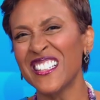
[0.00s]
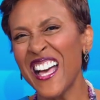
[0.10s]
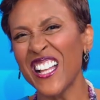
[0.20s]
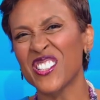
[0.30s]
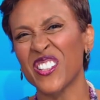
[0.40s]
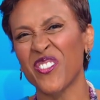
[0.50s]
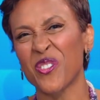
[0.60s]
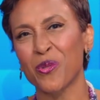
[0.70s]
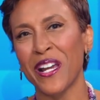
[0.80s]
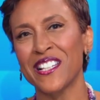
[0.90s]
Lots of
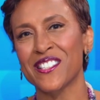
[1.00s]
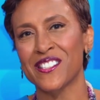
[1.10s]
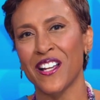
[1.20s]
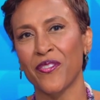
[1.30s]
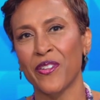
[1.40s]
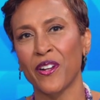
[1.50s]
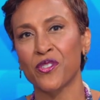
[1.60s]
great stuff here.